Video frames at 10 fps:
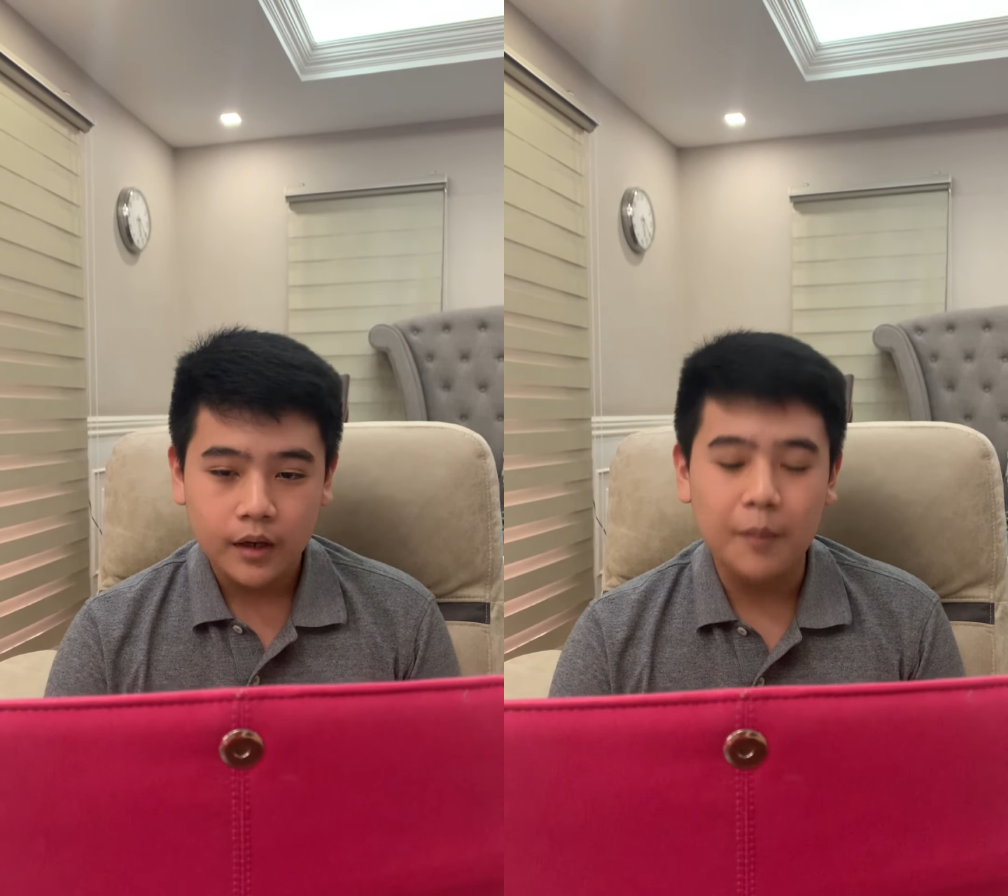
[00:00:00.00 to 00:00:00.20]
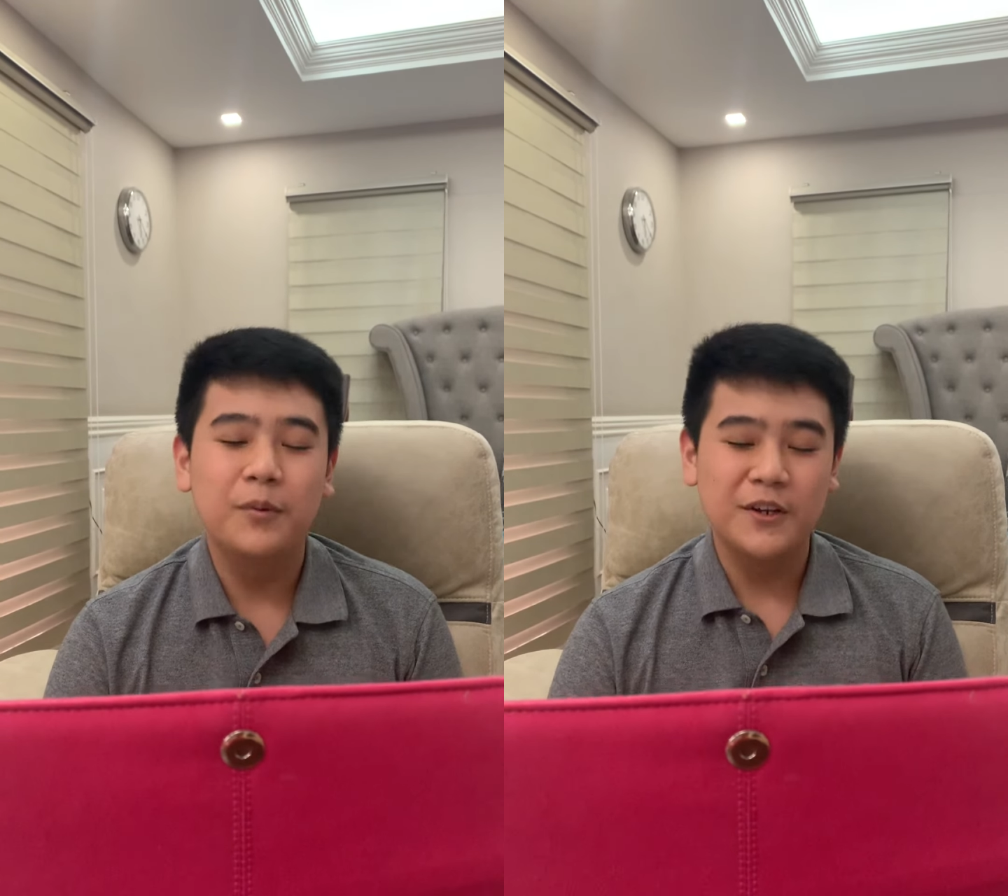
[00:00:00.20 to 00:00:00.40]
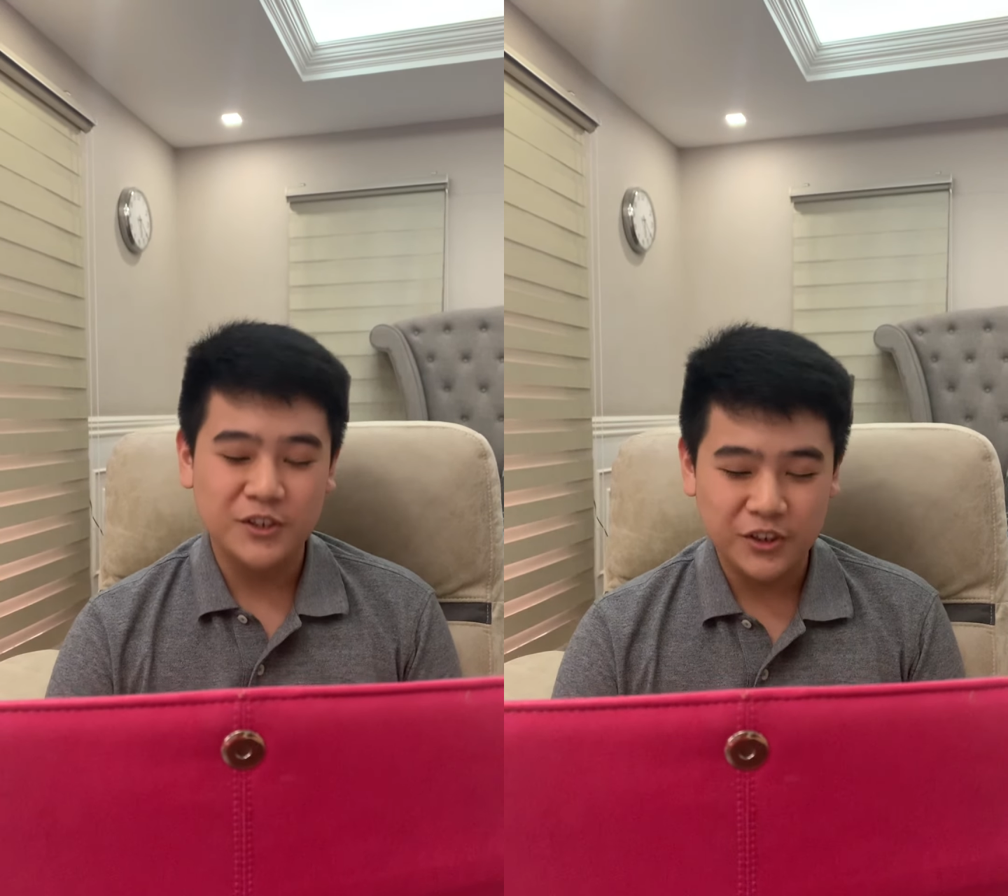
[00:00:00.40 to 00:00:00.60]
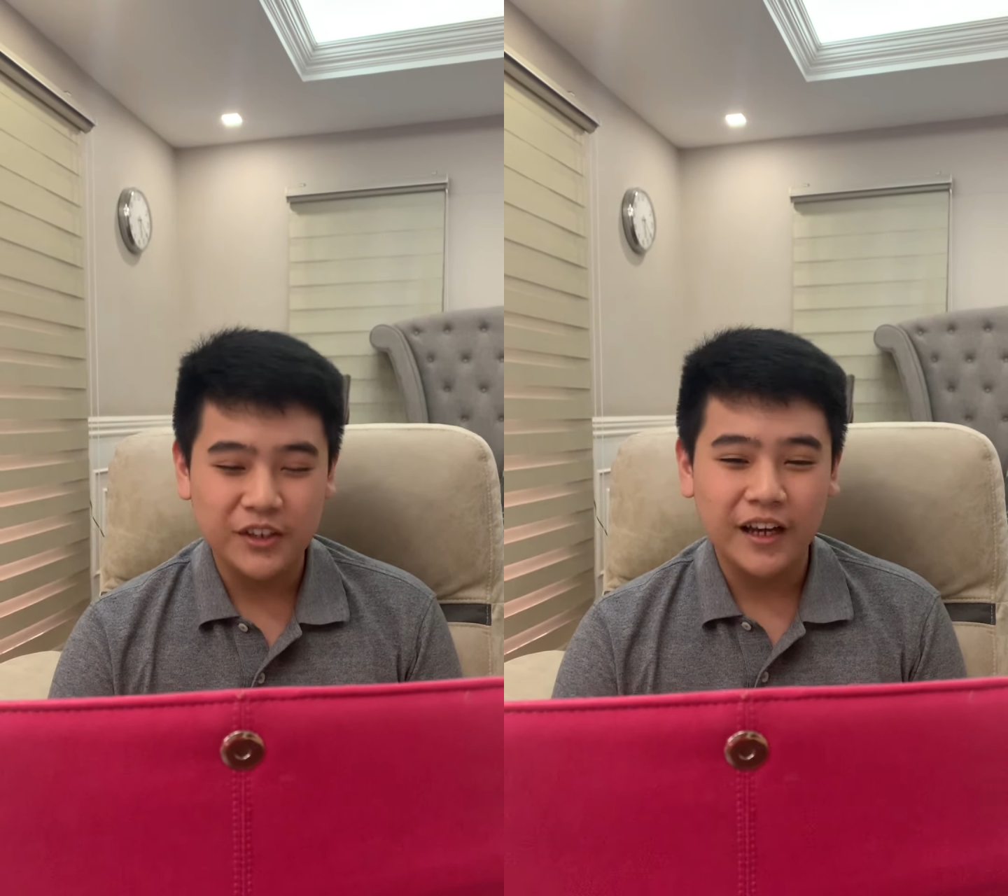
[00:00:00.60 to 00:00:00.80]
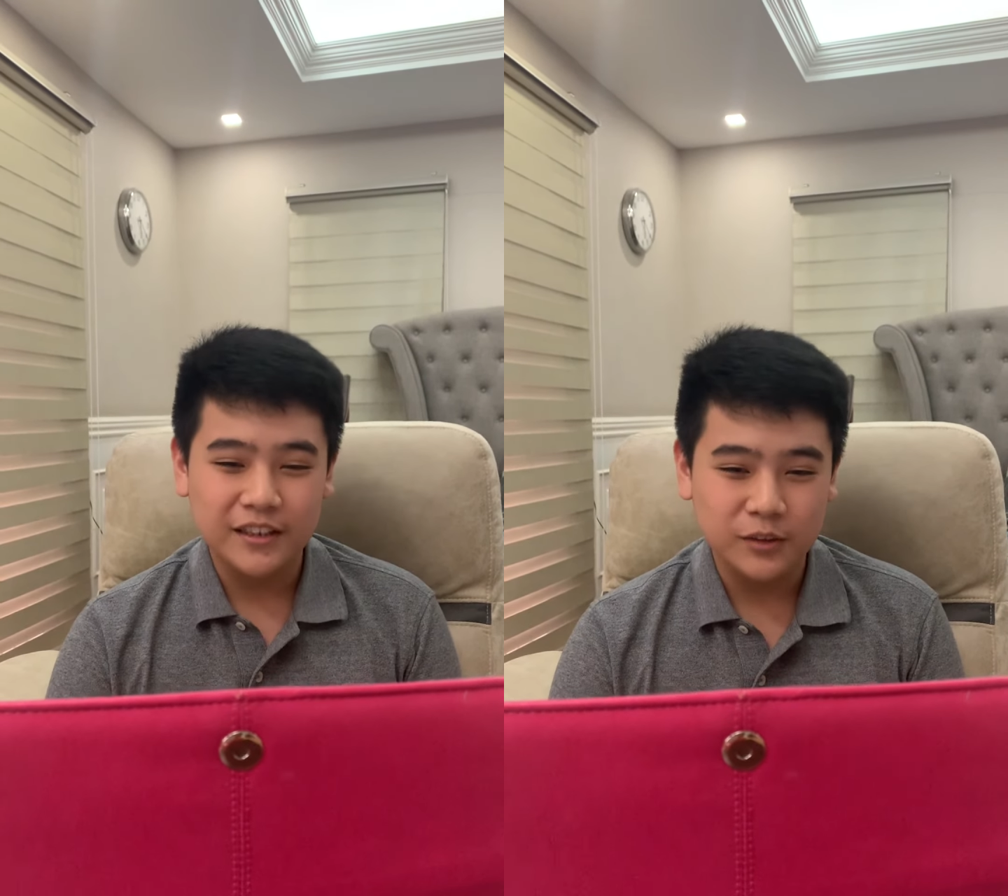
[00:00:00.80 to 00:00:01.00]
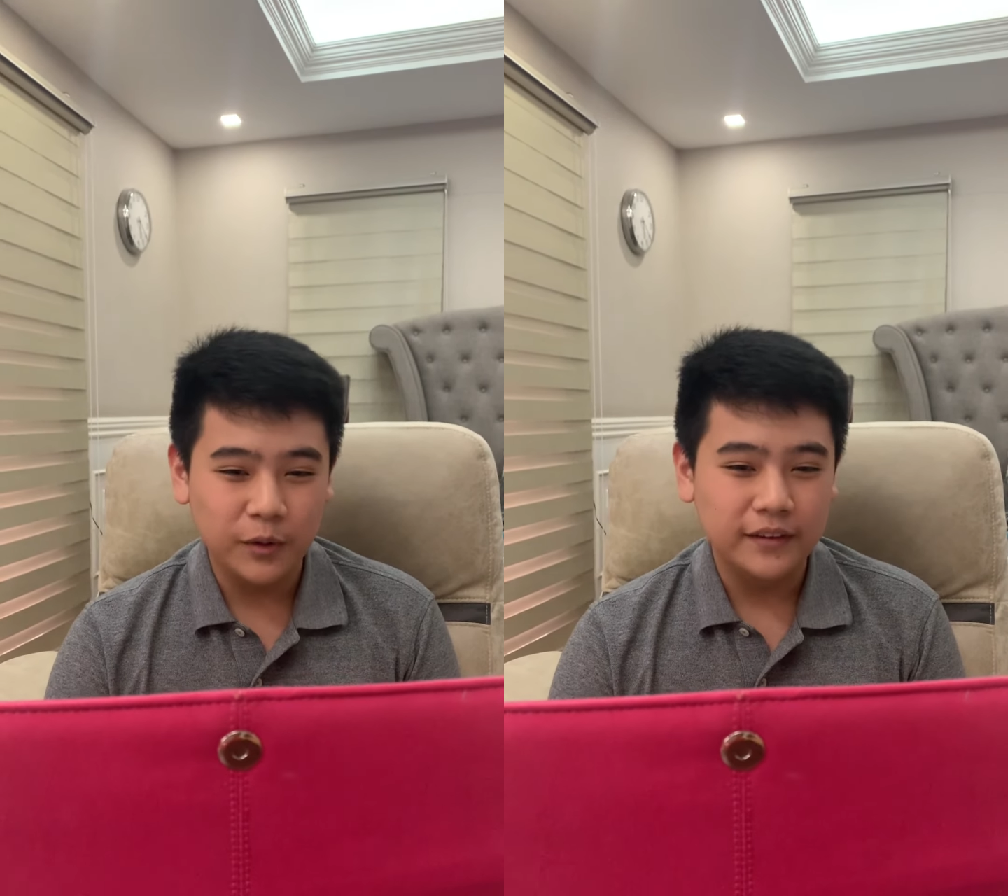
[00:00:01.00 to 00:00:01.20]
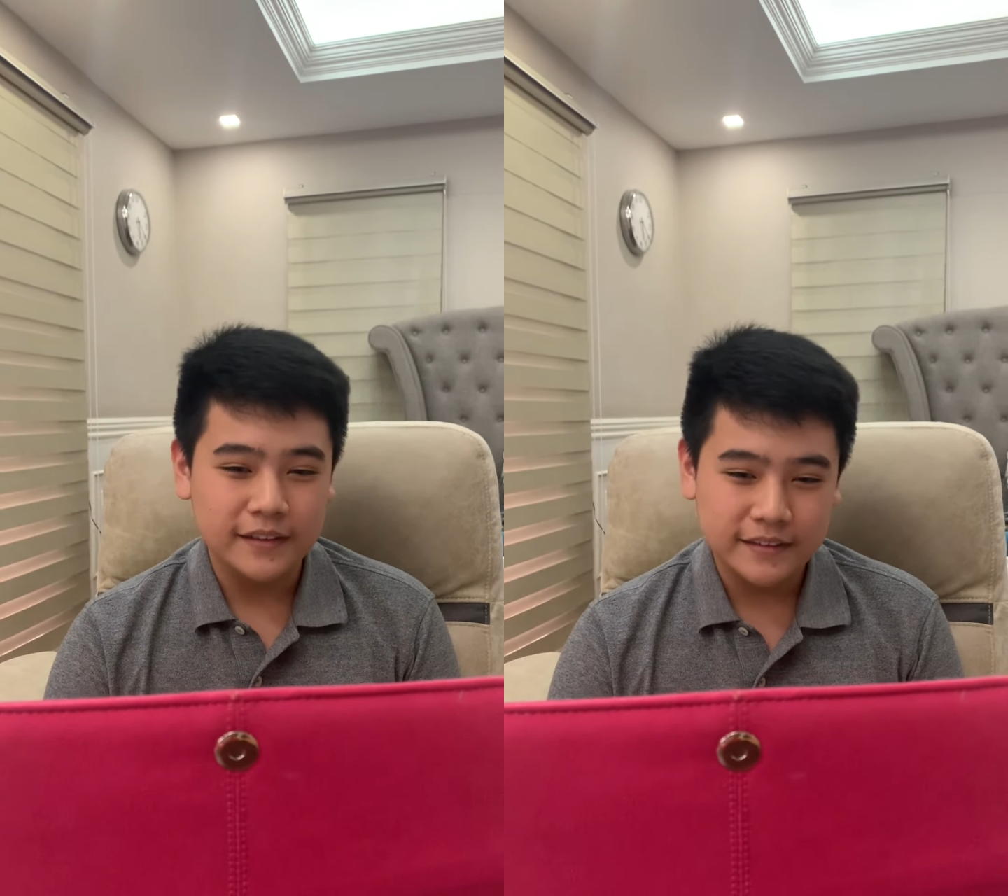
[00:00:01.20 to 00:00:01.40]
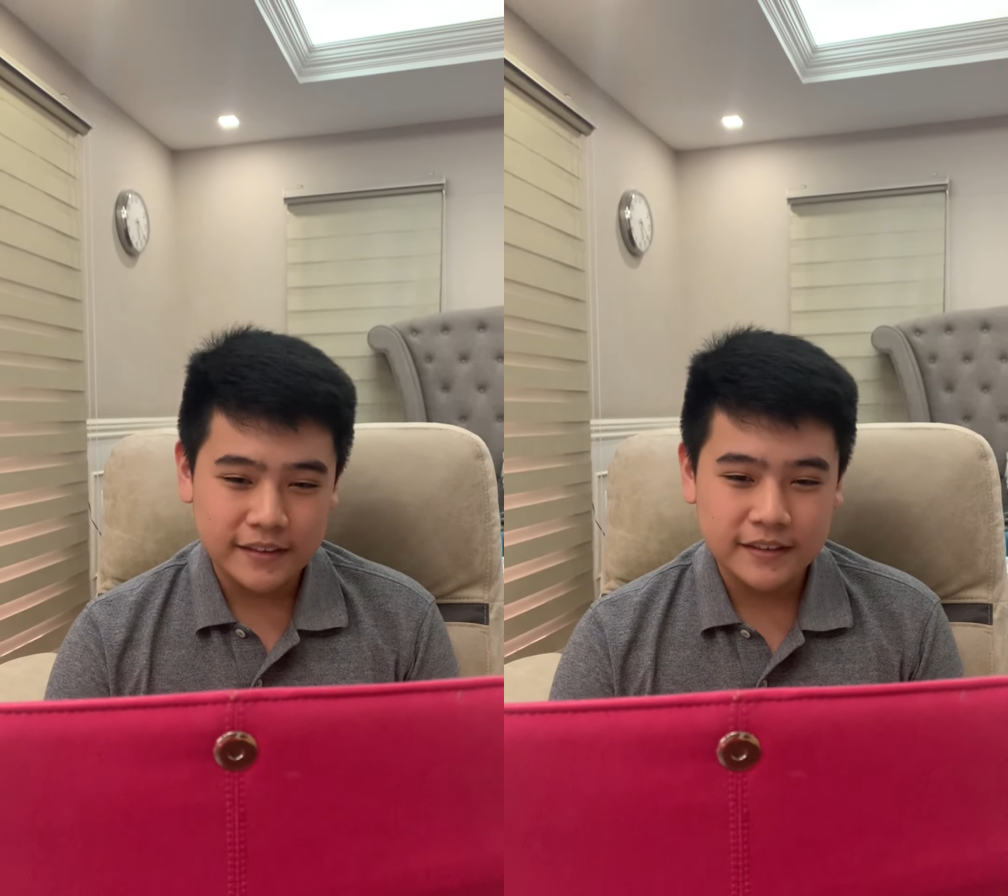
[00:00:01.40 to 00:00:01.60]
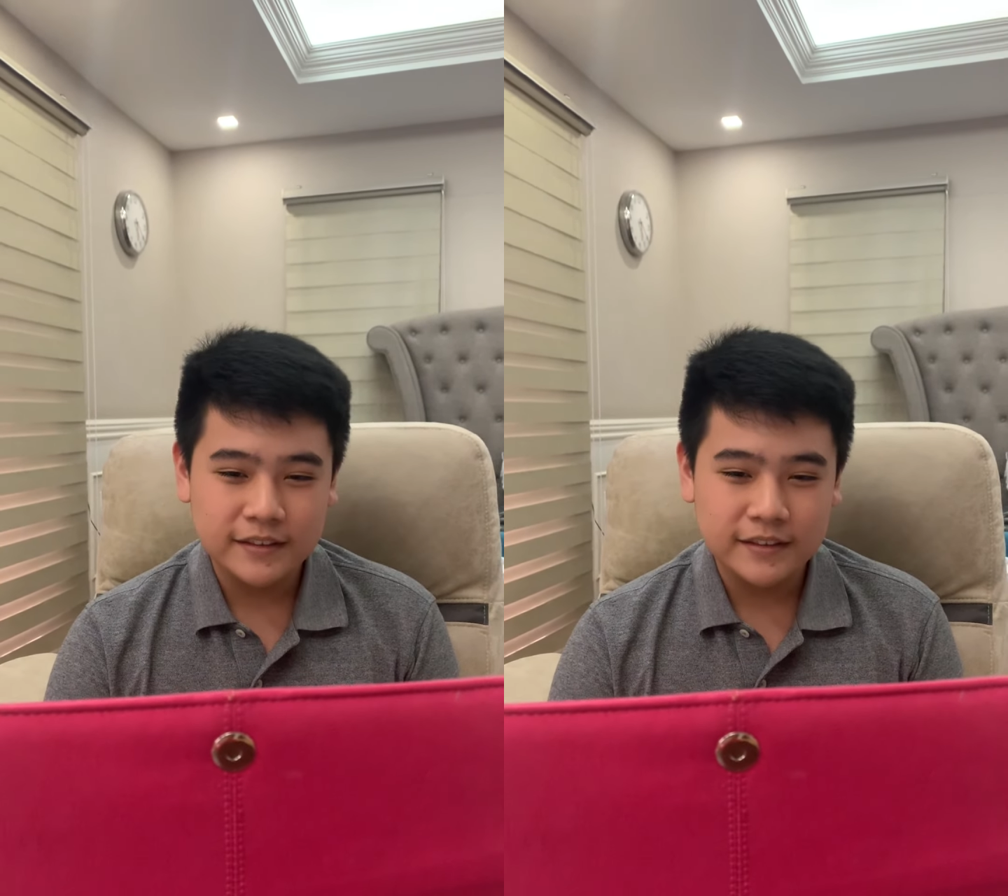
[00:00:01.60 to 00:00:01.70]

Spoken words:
I'm pretty sure you guys know what this is,